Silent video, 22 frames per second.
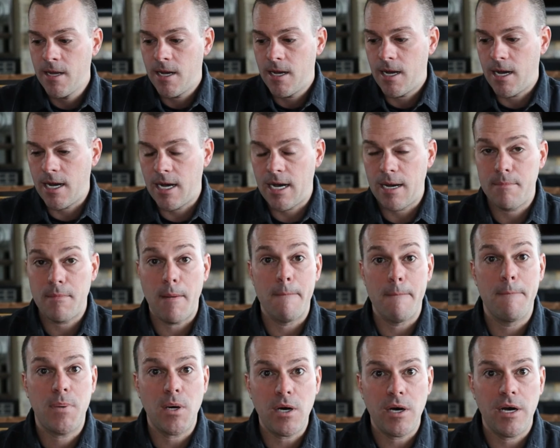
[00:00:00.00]

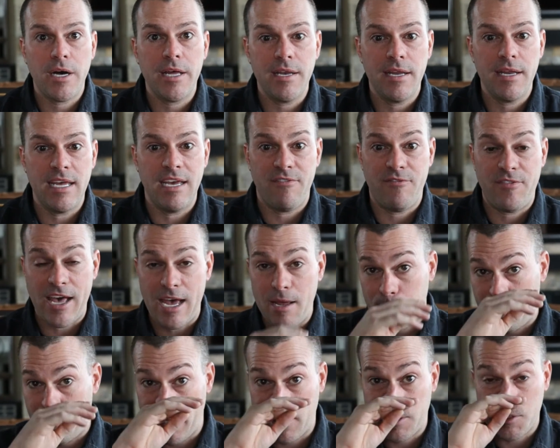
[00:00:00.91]
But if
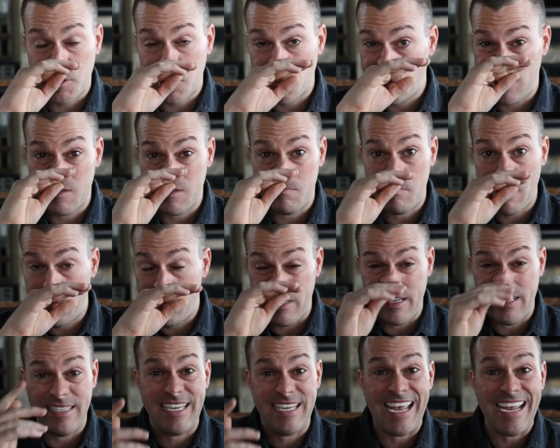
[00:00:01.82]
that picture is maybe
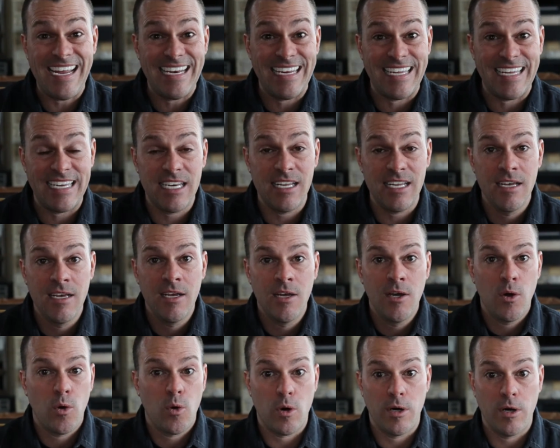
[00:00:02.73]
dated
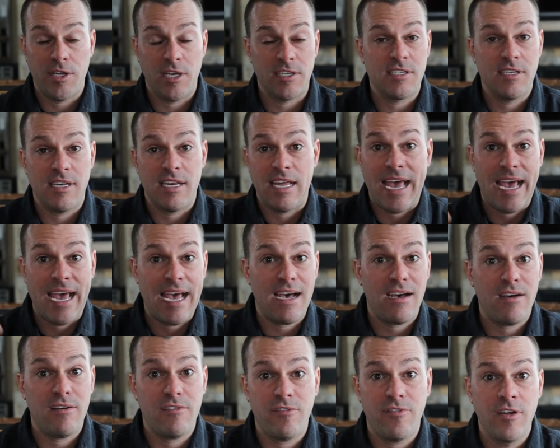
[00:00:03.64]
or it doesn't
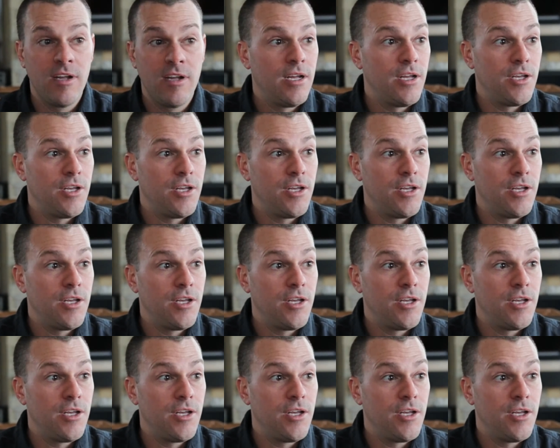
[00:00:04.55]
have,